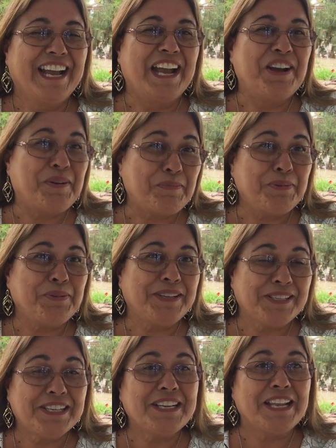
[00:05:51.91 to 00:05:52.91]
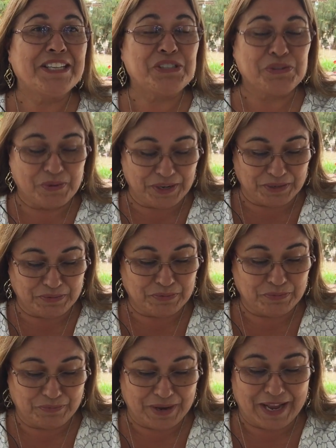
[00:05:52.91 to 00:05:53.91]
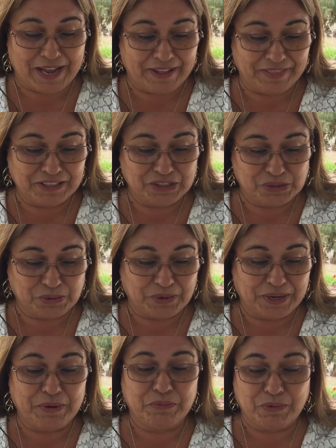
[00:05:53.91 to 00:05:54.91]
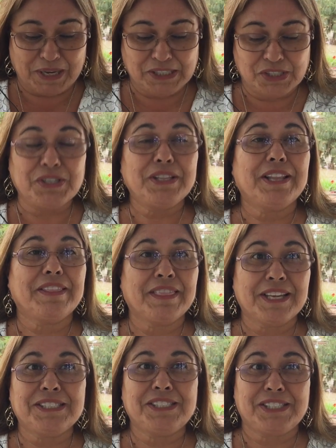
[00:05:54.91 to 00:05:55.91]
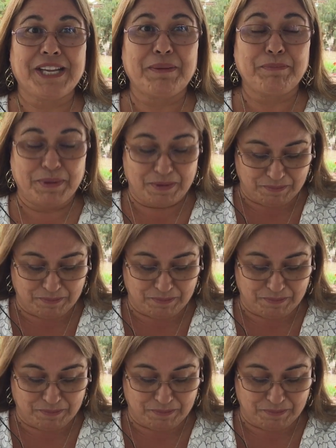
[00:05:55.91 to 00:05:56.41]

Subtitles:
I hope you enjoyed the story, Russell the Sheep,